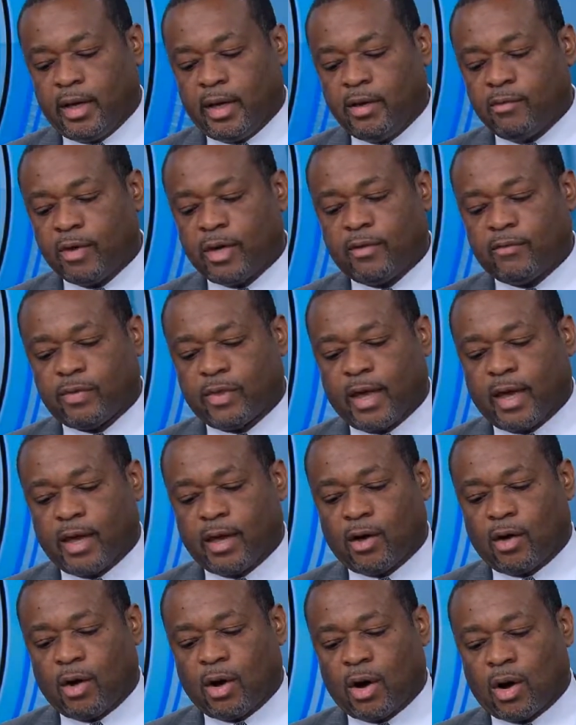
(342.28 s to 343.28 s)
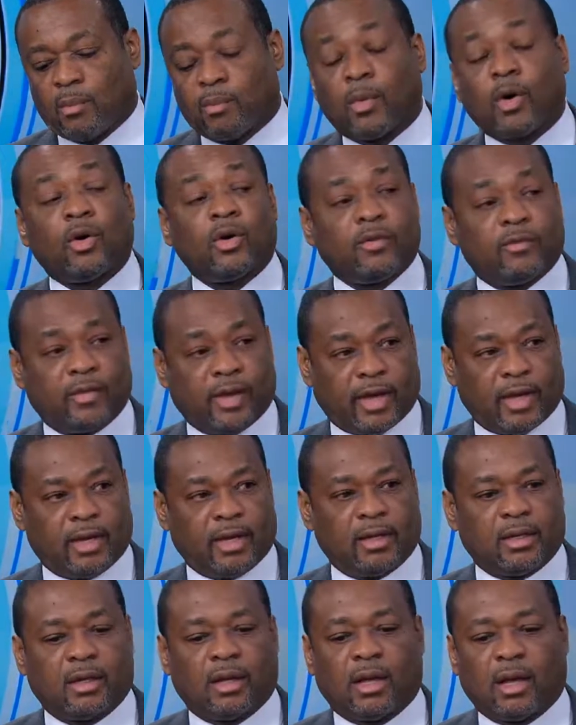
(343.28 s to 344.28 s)
even if they are
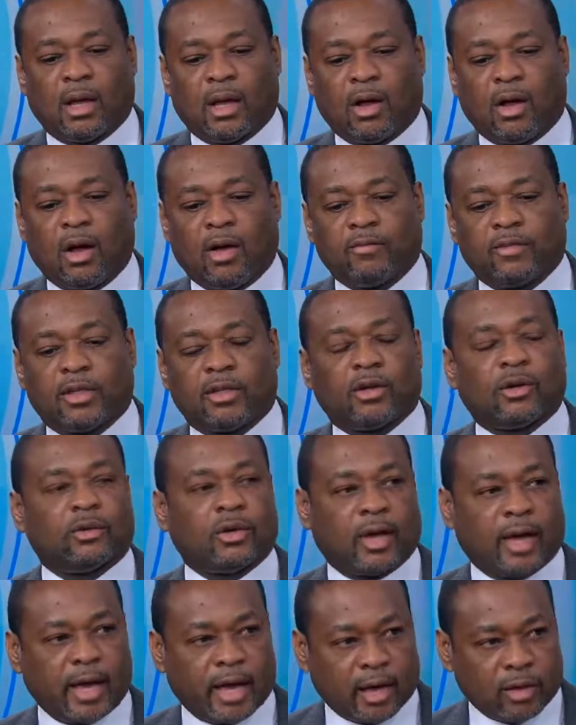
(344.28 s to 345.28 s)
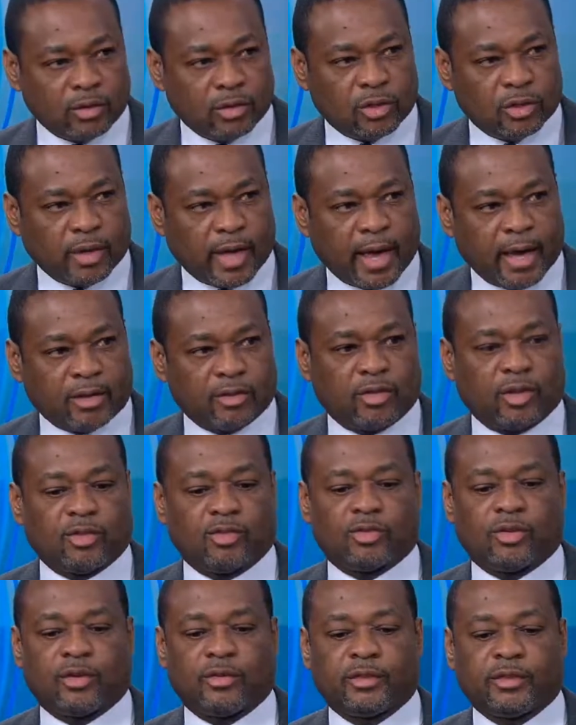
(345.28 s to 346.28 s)
motivated, often don't know how to
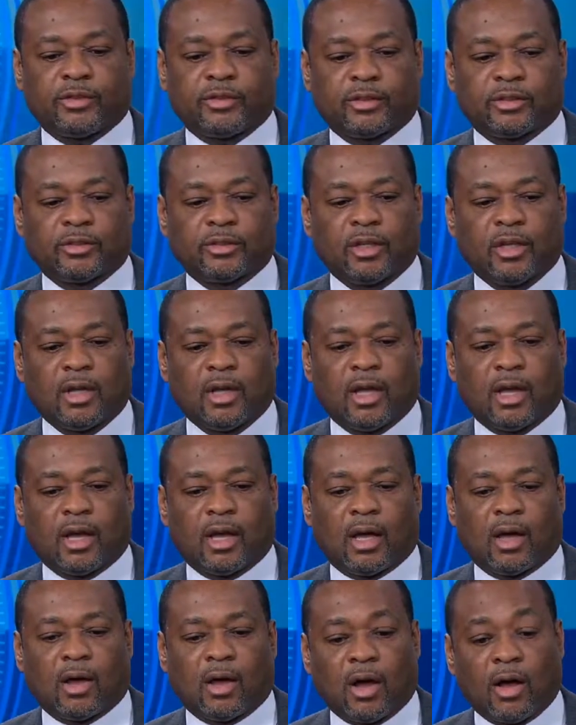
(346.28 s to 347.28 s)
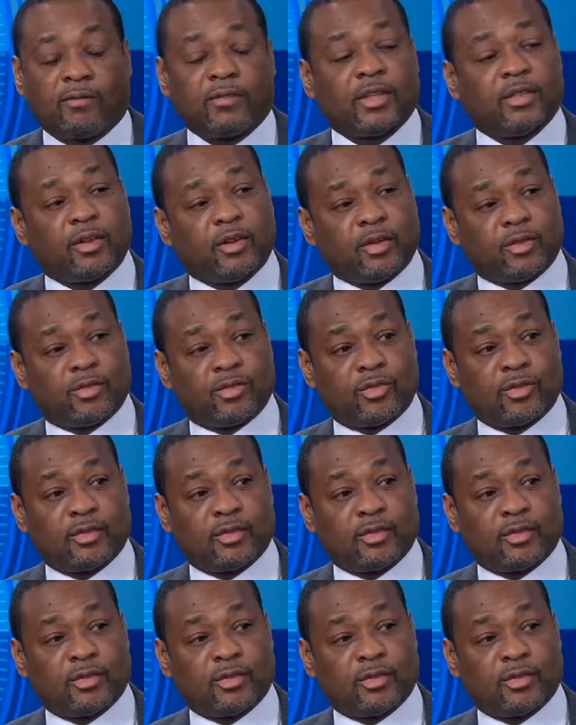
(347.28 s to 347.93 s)
access services. Often there's